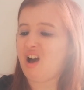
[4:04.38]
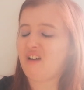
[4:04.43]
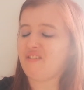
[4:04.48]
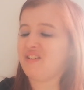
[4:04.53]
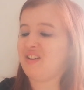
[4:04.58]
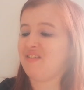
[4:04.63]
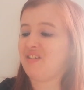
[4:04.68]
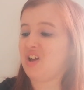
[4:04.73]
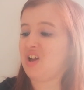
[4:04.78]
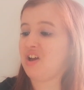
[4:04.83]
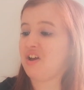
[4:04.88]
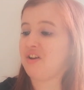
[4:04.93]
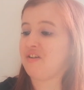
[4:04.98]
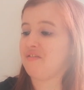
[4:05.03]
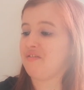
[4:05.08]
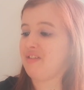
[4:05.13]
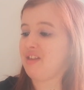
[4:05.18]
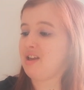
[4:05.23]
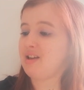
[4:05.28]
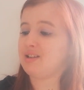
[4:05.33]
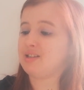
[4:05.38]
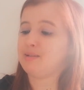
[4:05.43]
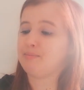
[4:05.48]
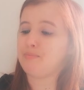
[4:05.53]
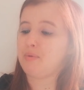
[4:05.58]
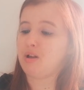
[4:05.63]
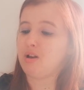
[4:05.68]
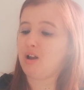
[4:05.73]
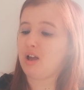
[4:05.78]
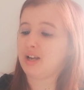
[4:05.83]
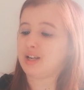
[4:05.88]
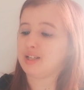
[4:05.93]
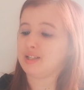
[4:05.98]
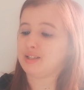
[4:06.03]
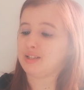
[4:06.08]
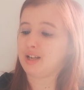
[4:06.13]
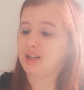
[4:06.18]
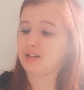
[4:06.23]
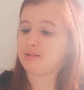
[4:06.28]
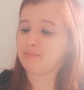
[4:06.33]
I've never heard of this, but like I
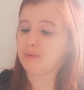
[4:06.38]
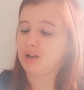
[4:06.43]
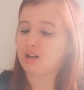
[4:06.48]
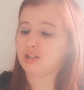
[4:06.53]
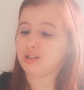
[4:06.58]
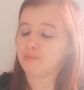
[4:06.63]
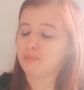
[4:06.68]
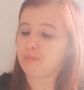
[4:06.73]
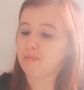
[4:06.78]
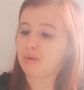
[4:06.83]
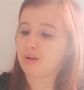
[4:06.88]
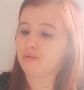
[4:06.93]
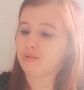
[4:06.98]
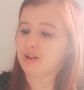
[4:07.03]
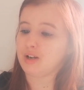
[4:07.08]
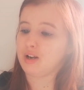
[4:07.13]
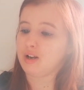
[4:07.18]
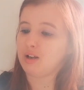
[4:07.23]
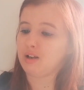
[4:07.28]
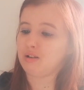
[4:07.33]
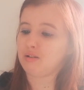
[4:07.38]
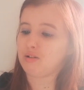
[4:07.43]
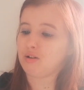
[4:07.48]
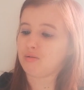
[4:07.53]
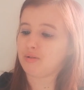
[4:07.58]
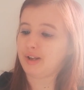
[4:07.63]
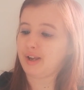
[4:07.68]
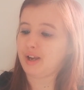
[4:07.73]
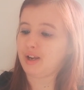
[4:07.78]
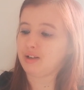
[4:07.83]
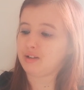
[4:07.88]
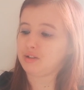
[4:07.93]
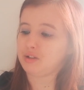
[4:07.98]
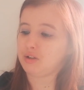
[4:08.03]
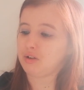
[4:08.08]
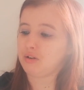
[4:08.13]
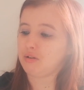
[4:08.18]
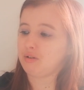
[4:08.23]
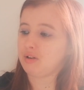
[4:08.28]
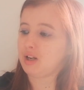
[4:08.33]
said, my husband might read it, Goldie
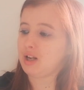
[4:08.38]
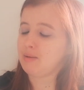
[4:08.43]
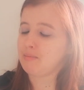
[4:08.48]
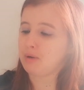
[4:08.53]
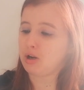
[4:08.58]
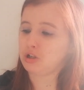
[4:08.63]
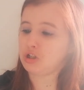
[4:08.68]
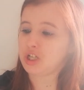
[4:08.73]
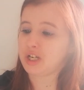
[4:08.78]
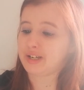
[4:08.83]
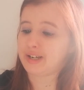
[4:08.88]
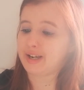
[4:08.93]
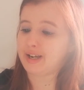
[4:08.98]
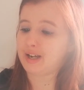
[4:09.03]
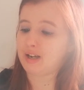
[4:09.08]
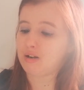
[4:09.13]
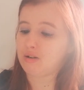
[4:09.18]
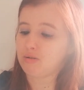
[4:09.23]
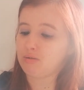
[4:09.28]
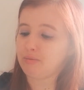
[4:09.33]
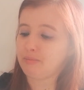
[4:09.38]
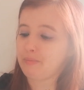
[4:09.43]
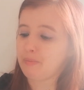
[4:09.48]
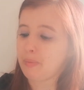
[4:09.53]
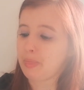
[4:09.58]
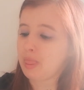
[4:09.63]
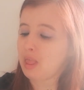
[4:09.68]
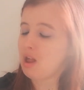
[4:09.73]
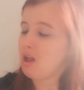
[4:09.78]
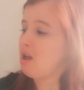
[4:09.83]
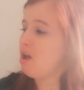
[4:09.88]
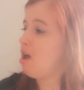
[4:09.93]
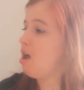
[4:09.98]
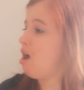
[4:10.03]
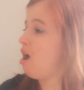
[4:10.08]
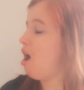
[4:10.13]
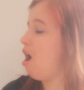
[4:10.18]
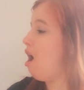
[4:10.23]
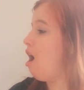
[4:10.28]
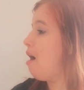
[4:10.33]
82. He might check it out.
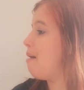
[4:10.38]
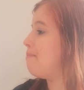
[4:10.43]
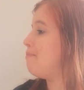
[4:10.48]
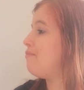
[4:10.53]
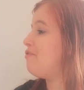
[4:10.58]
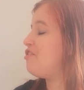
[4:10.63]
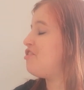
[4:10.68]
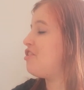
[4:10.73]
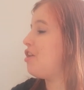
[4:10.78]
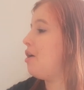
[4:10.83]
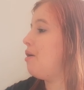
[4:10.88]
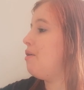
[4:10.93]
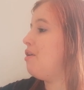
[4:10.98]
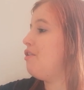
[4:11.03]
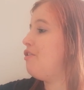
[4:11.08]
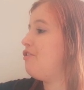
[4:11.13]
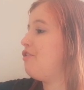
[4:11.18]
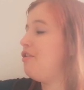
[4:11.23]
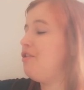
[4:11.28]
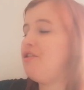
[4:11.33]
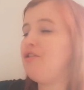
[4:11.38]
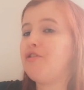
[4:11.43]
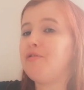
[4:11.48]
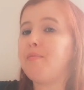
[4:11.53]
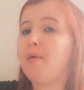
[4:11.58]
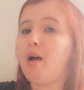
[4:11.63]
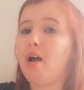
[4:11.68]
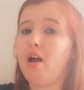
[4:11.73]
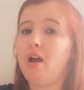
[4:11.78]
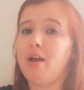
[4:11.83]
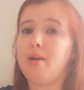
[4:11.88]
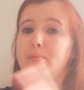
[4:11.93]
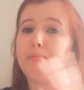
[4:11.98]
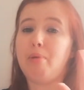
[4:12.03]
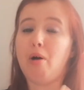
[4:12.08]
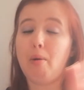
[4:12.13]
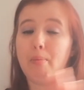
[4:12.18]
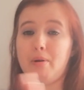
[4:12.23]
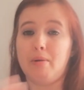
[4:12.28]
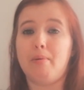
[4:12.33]
So as soon as my
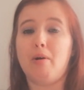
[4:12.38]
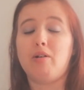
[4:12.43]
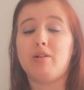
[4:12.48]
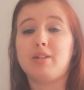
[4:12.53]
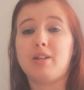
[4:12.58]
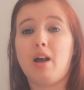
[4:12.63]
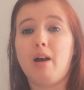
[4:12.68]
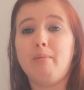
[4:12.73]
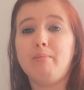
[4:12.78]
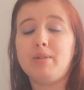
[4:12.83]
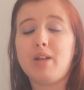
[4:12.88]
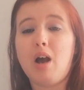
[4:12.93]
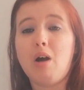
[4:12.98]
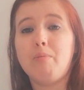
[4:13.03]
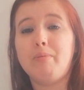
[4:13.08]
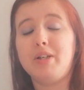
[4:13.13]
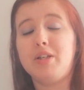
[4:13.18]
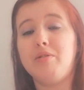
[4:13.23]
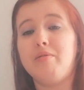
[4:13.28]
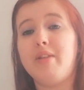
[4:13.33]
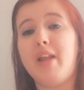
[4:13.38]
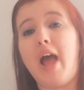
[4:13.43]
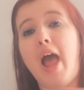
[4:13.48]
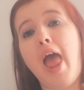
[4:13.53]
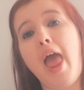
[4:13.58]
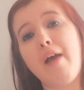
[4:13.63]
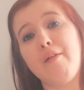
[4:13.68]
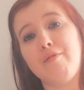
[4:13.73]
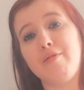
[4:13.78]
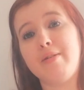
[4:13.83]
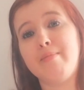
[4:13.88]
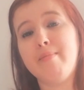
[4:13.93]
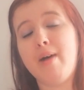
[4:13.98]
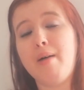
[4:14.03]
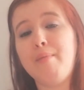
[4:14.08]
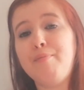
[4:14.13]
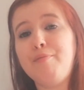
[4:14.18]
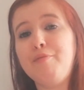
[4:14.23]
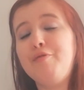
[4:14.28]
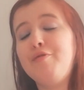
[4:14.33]
Pop in a Box comes, I'll be doing that every
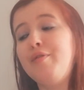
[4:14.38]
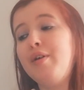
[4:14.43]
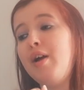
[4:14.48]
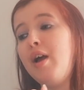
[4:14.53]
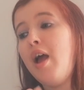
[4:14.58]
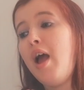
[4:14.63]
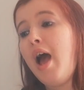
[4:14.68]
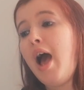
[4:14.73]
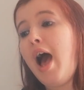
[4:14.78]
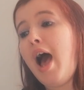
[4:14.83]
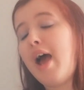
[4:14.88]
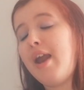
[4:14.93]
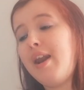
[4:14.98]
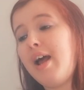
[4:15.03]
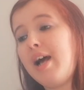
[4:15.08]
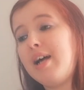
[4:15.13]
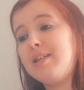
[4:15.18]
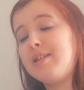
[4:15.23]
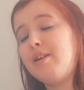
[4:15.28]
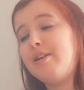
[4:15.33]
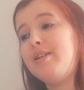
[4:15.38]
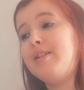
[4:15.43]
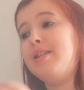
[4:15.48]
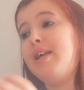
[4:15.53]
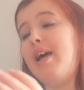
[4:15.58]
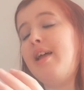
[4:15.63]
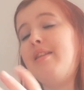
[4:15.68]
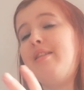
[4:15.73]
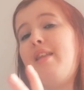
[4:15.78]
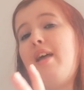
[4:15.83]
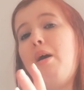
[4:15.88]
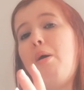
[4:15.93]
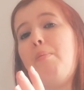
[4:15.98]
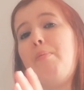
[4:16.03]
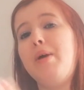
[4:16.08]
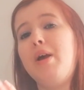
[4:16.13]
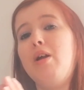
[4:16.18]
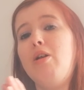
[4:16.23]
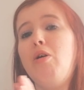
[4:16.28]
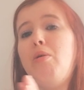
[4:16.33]
month. And as I said, there'll
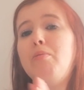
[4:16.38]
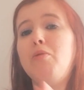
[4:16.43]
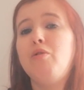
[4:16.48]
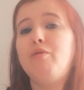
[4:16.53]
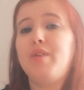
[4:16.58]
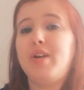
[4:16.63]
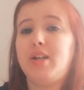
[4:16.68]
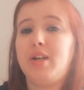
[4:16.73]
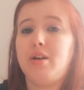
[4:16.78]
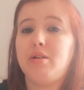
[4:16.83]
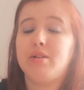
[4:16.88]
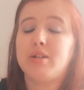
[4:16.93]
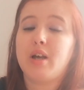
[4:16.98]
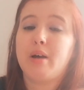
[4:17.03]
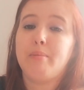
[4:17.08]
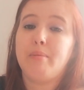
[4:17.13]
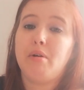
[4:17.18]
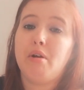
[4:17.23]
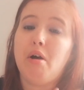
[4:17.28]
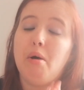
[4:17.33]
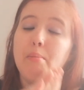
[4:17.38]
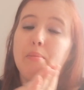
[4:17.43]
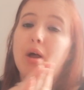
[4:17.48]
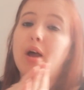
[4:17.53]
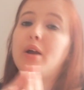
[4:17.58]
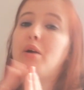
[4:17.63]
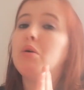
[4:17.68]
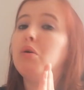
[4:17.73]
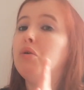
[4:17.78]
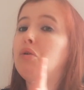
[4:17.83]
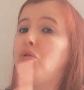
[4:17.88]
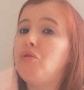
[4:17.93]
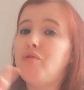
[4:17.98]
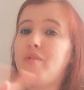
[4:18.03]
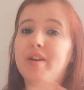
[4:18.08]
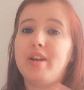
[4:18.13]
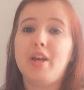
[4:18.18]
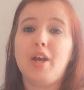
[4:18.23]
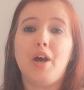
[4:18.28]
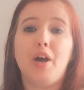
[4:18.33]
be a lot more videos coming up, like haul
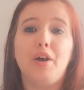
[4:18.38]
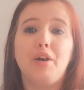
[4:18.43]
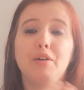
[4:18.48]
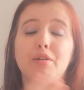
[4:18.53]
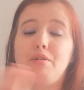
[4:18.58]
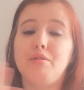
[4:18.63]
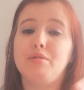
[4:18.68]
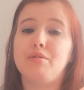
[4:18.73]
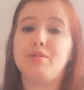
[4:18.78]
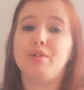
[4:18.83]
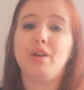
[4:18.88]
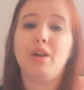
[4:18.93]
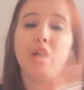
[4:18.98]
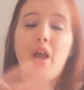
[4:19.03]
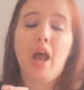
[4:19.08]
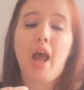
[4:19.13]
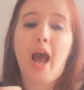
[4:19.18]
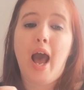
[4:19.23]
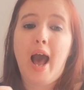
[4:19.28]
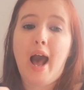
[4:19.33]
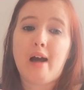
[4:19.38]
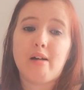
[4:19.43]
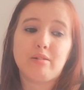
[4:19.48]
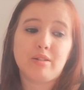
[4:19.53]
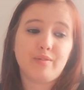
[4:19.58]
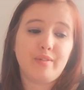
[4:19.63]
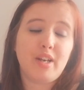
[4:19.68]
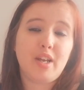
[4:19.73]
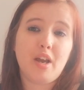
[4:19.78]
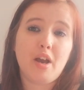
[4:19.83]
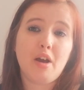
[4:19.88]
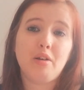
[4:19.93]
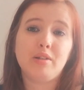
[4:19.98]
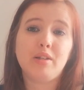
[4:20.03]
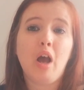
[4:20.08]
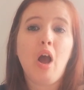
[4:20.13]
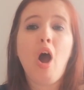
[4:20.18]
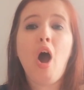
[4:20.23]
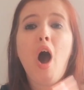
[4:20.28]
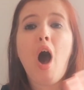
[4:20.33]
videos, house
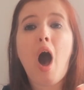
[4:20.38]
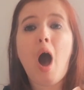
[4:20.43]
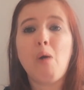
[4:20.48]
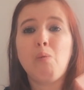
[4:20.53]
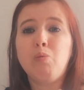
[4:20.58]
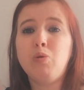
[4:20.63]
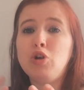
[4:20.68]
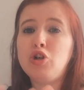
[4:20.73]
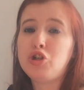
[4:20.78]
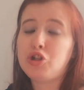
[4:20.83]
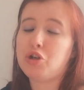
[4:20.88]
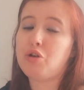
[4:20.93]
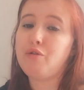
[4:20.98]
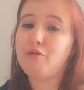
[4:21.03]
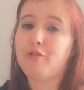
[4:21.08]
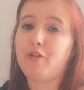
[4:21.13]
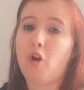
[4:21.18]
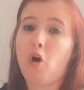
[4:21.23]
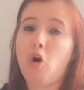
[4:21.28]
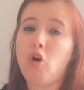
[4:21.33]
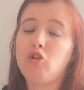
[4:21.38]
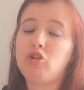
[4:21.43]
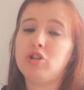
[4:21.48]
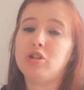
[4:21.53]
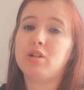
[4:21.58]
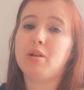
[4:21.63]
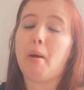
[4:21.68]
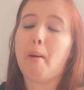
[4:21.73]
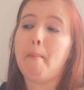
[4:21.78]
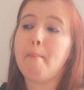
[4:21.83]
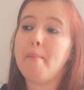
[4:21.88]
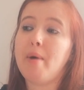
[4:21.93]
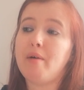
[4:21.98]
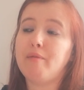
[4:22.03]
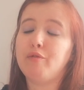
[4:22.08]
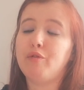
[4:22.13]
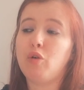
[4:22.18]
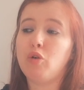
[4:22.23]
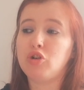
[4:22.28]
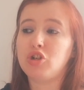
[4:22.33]
videos. I would do vlogs, but
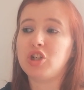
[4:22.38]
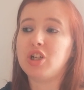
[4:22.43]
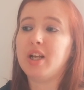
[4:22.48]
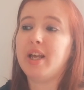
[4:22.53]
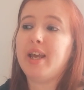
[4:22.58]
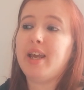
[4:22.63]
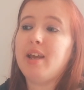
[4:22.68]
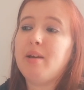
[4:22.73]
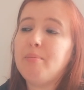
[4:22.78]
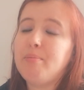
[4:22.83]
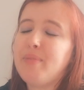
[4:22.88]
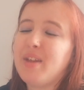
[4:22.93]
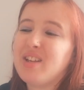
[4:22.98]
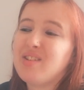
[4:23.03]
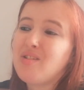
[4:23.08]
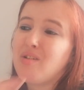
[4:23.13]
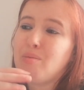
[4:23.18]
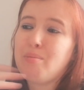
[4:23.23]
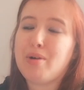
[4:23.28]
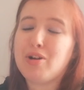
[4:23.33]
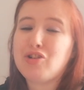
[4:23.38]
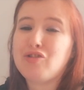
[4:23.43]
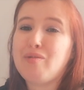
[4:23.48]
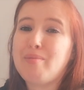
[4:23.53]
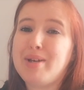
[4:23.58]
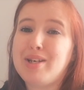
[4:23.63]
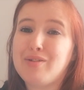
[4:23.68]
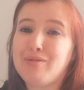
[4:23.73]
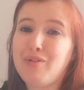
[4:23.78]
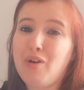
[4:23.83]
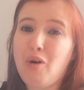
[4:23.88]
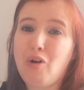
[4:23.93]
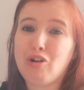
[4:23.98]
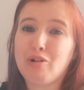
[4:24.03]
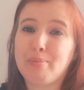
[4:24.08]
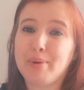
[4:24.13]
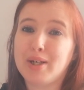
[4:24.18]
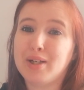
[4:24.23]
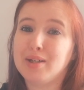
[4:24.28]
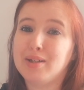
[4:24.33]
unfortunately, there's not much for me to
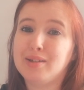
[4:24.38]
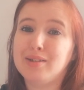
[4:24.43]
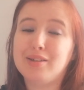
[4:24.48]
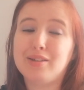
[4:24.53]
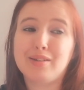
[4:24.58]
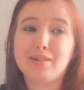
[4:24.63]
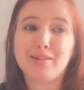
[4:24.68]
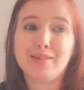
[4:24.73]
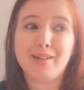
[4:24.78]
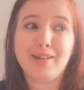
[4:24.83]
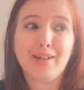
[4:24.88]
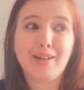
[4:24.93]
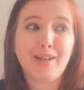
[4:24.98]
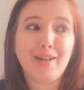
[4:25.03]
vlog because...